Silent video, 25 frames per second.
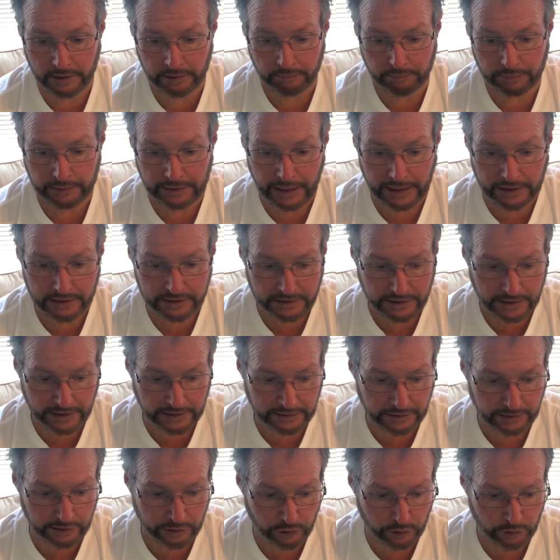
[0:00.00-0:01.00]
But I say
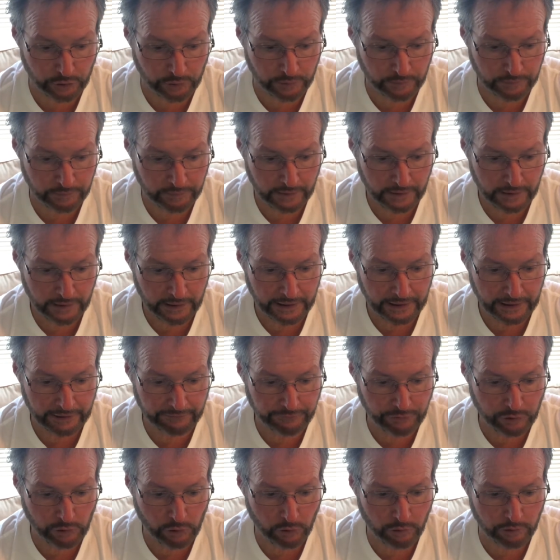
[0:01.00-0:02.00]
to you,
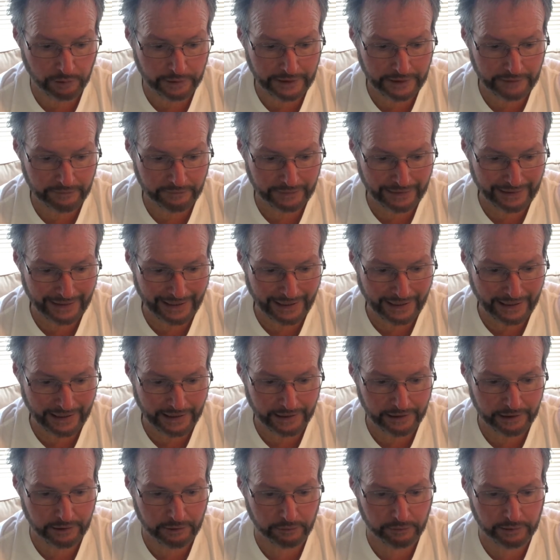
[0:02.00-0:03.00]
if you are even
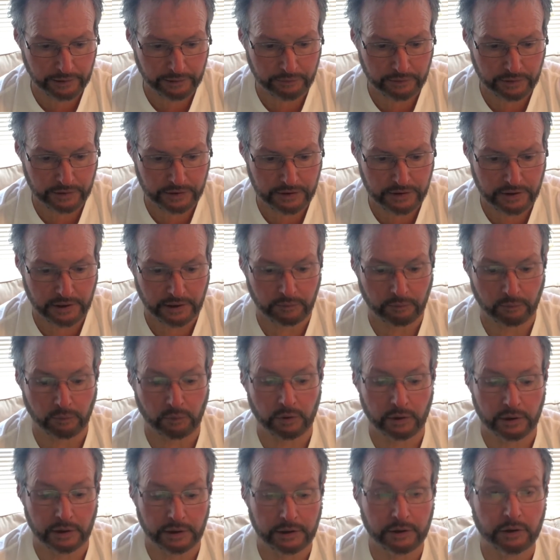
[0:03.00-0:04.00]
angry with
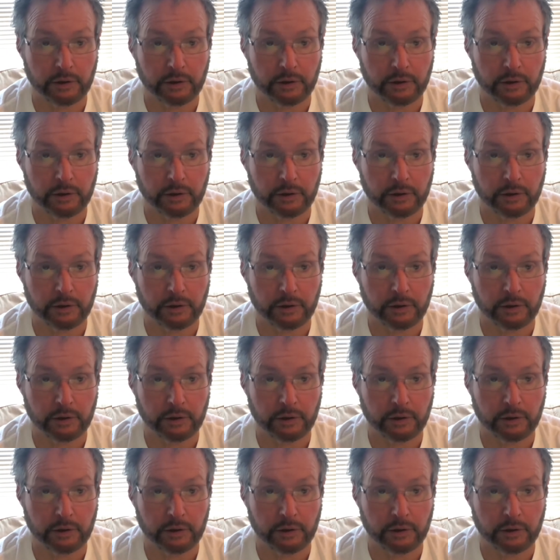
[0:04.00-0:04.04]
someone,